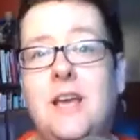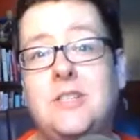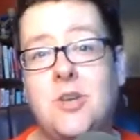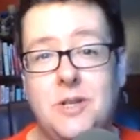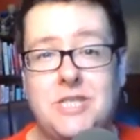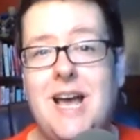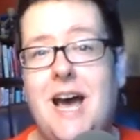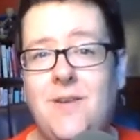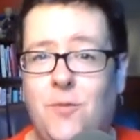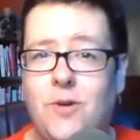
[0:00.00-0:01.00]
so it's
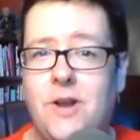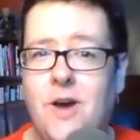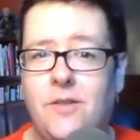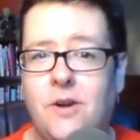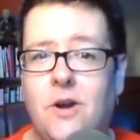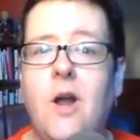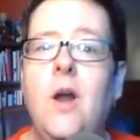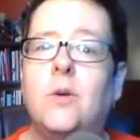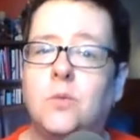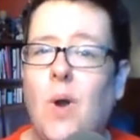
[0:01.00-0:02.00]
time for another
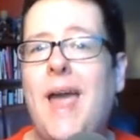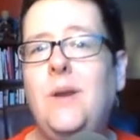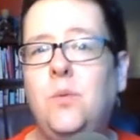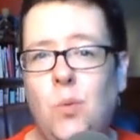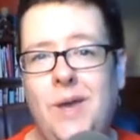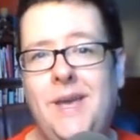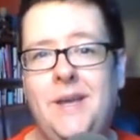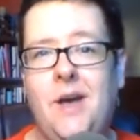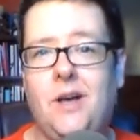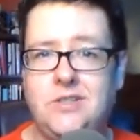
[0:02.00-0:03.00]

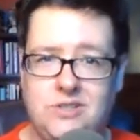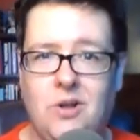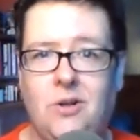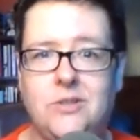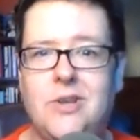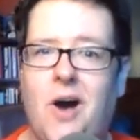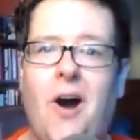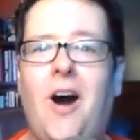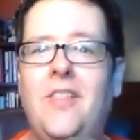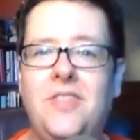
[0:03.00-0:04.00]
right-wing assault
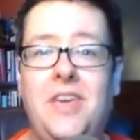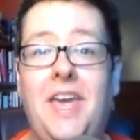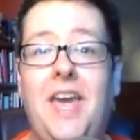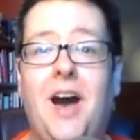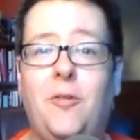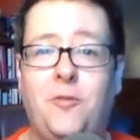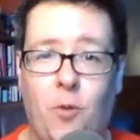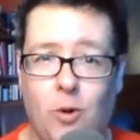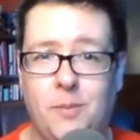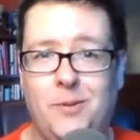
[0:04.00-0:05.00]
on the
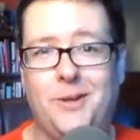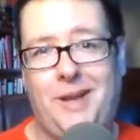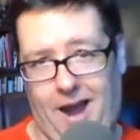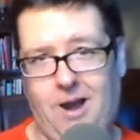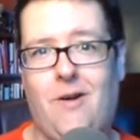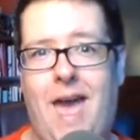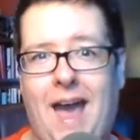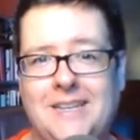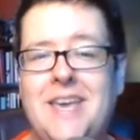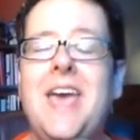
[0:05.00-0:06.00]
Affordable Care
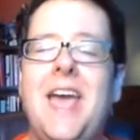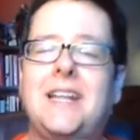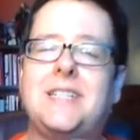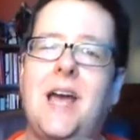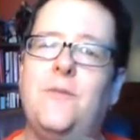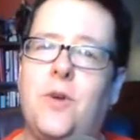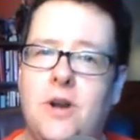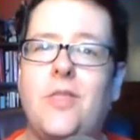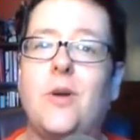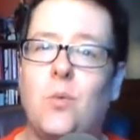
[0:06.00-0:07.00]
Act. It's time for
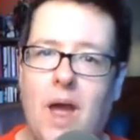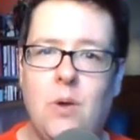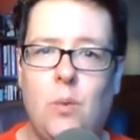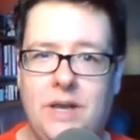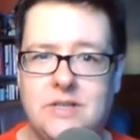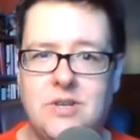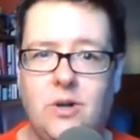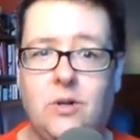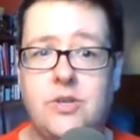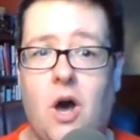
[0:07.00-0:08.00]
another right-wing
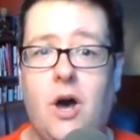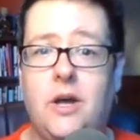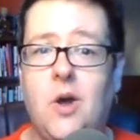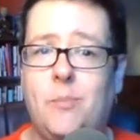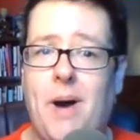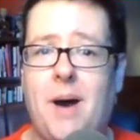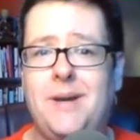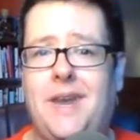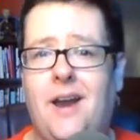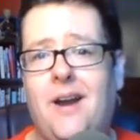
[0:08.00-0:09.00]
assault on Obamacare.